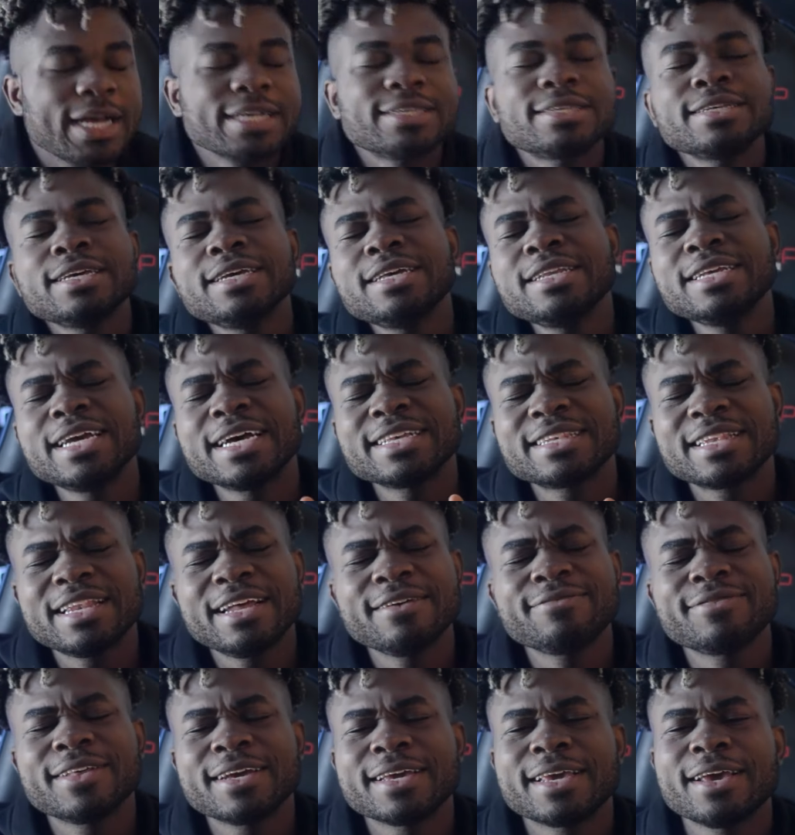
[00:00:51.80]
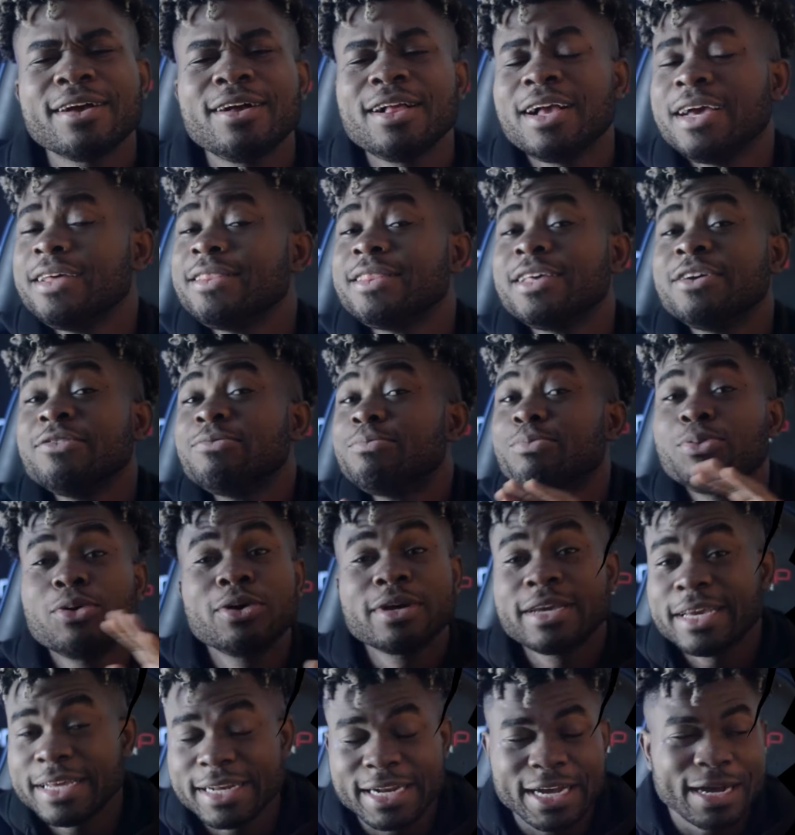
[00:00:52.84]
You're saying he has left the girl and they've
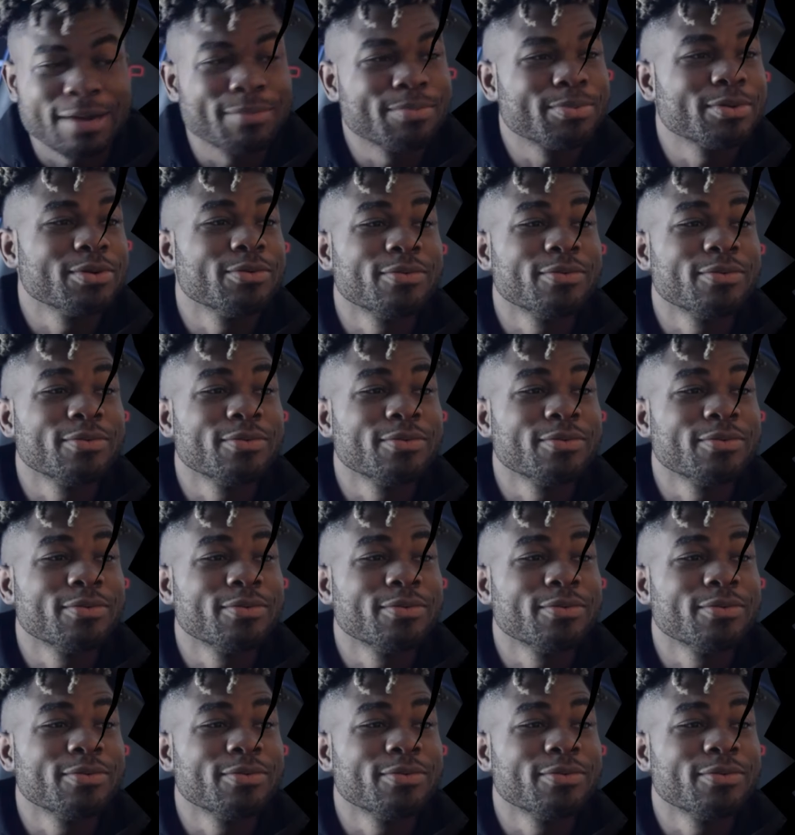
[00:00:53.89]
broken up.